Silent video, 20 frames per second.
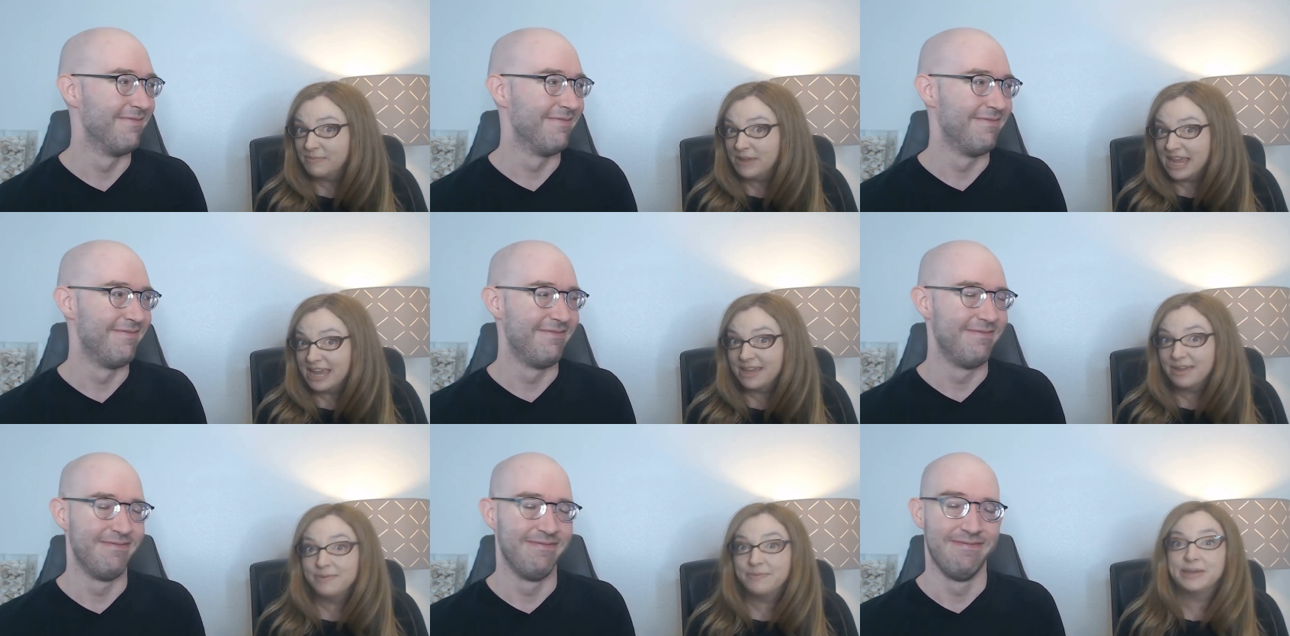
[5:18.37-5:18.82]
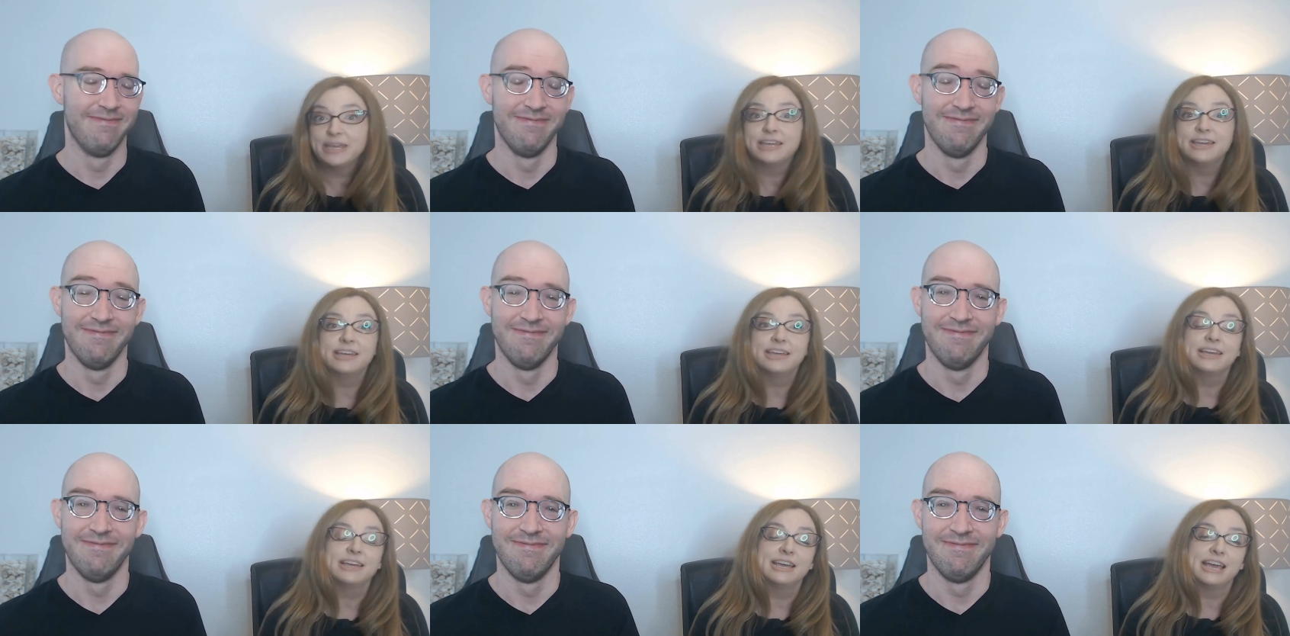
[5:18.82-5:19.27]

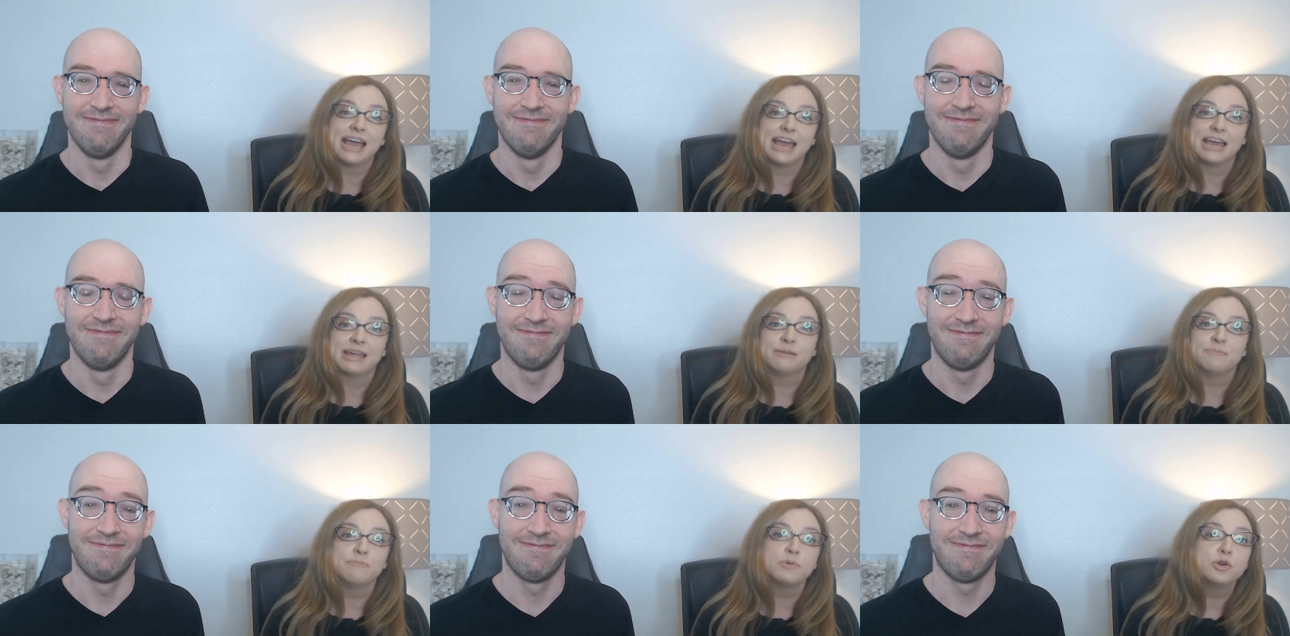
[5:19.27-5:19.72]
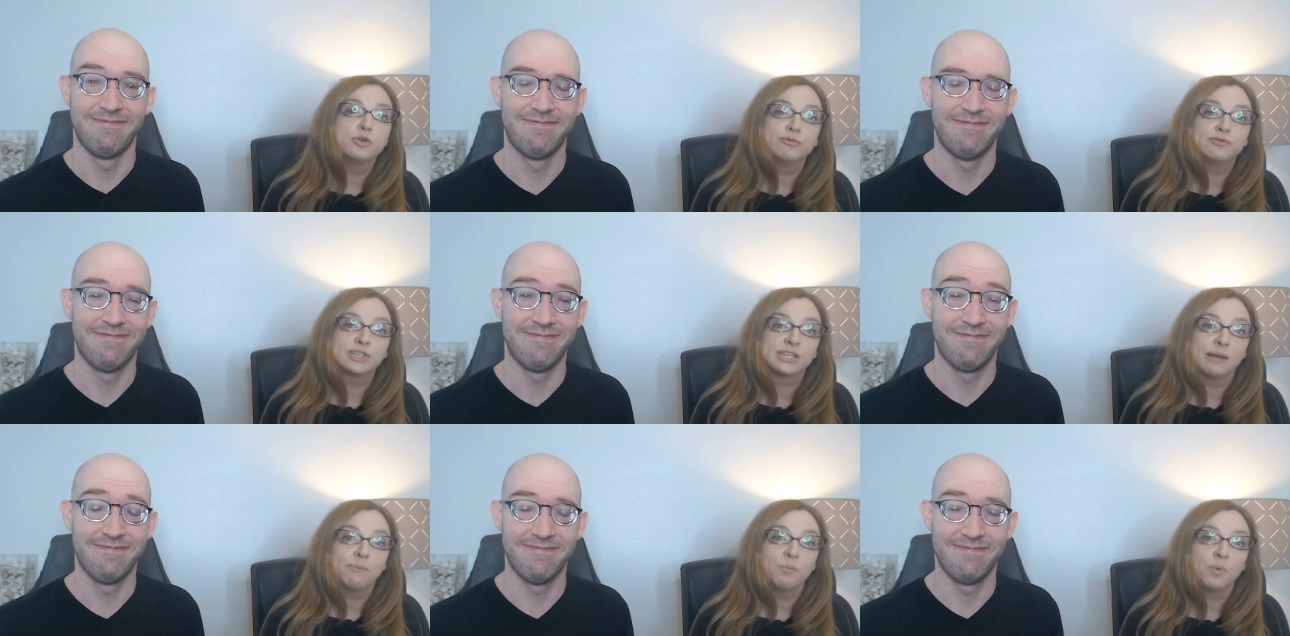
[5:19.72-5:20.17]
Speaker 1: maybe, and
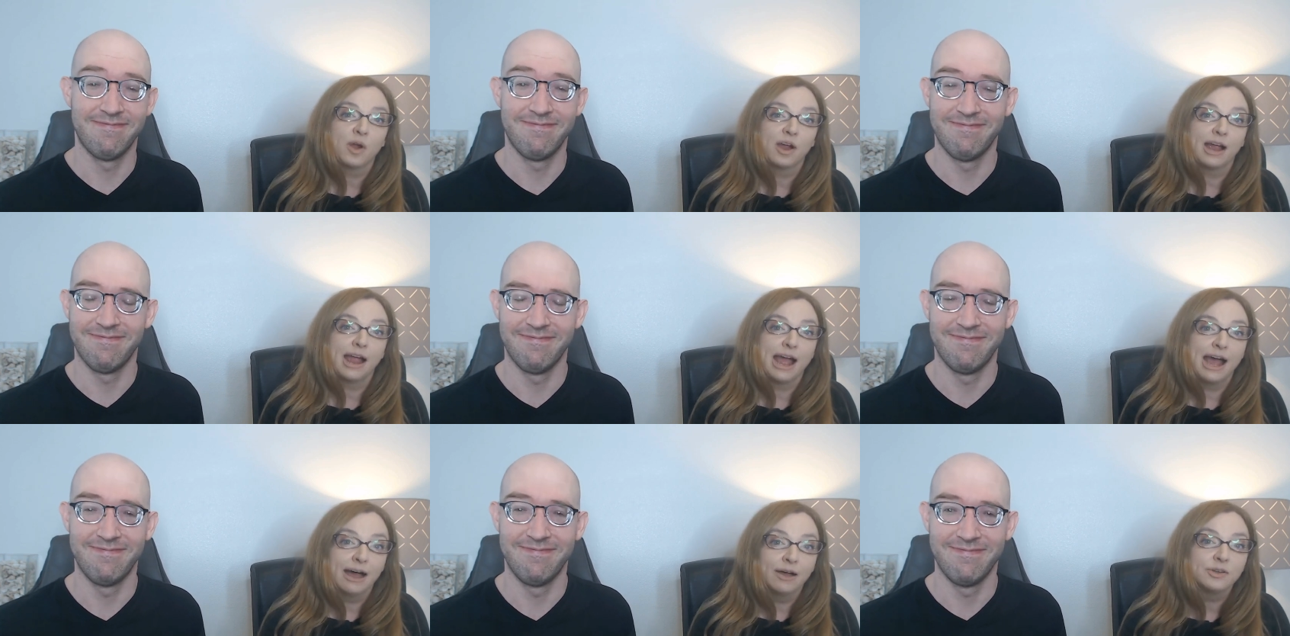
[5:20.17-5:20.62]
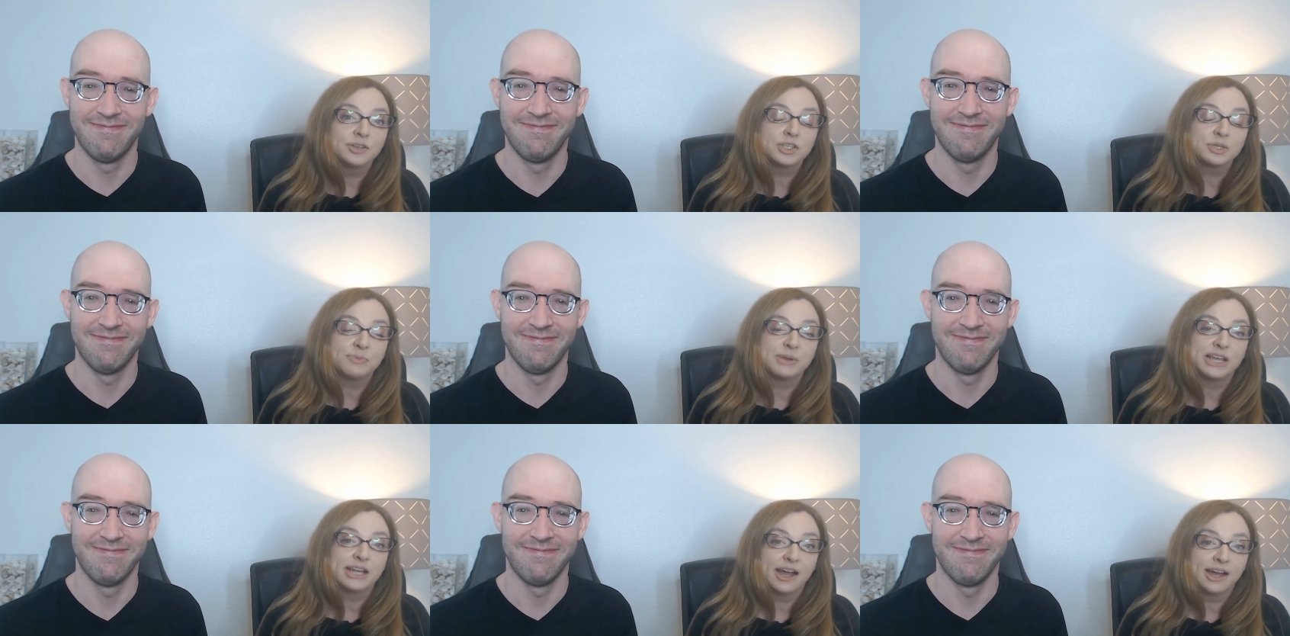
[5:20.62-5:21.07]
moved somewhere
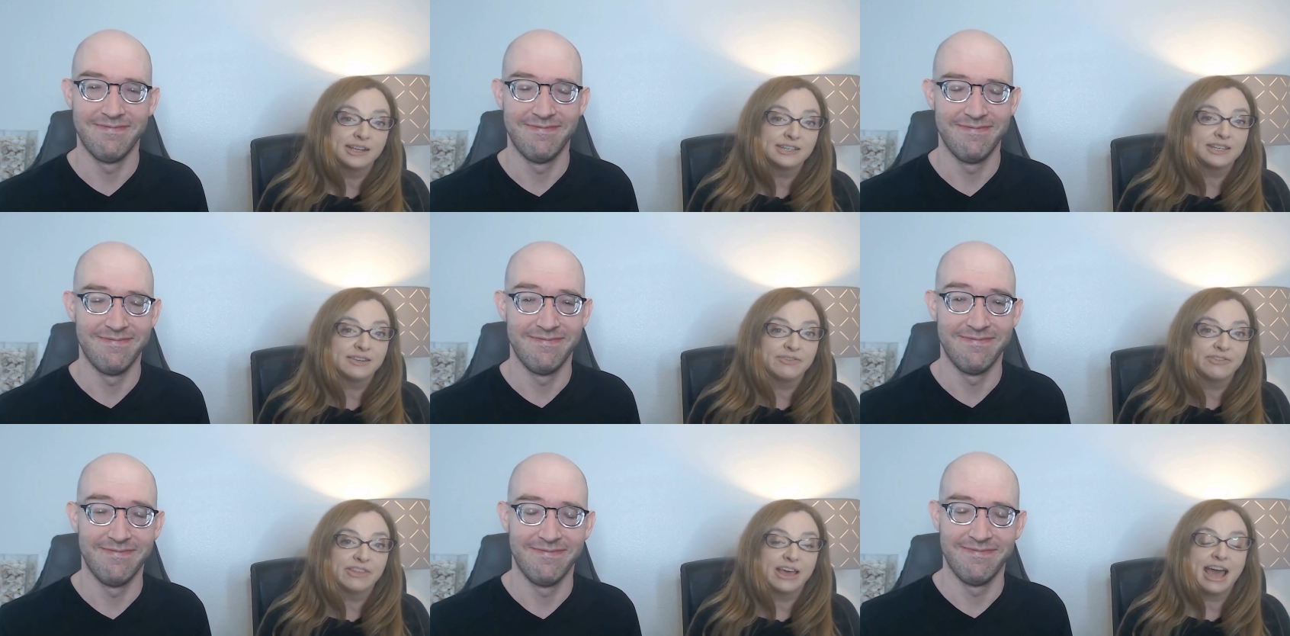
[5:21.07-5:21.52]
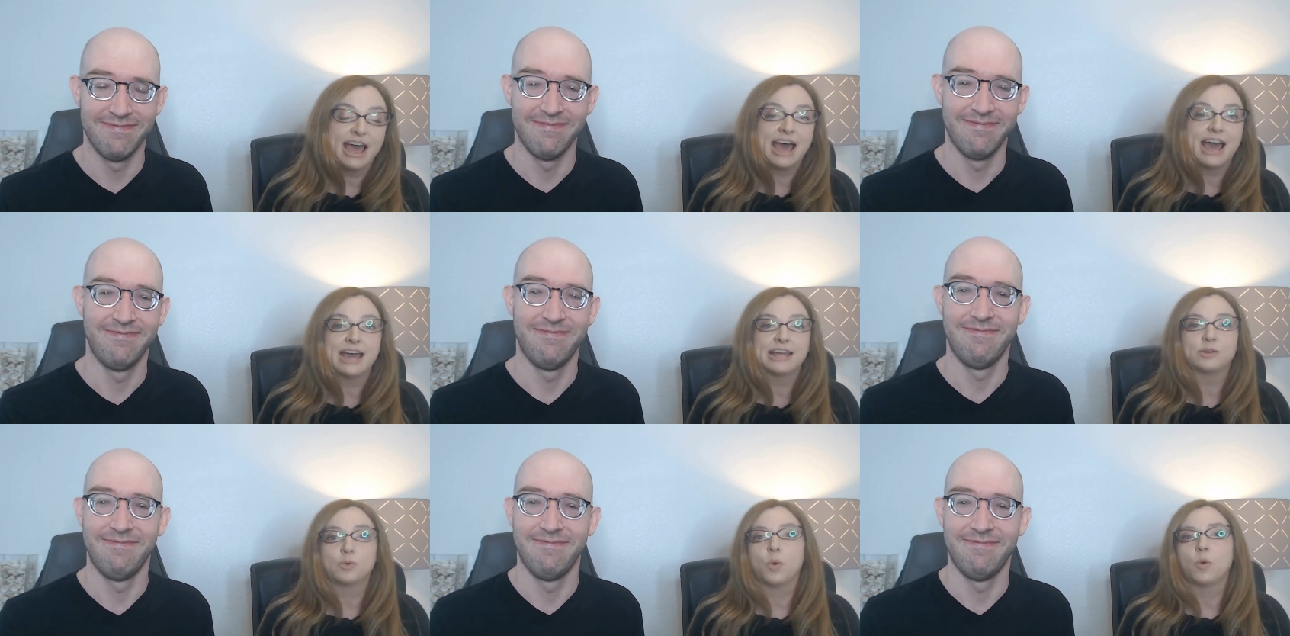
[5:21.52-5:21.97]
else because of
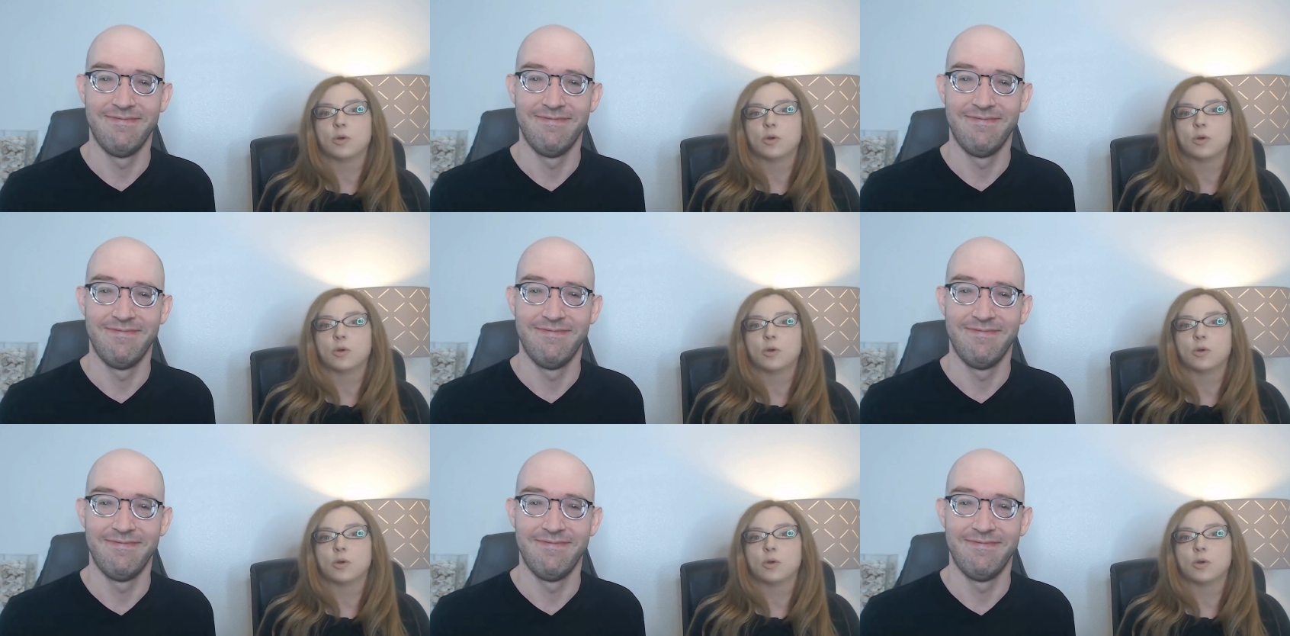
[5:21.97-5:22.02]
that,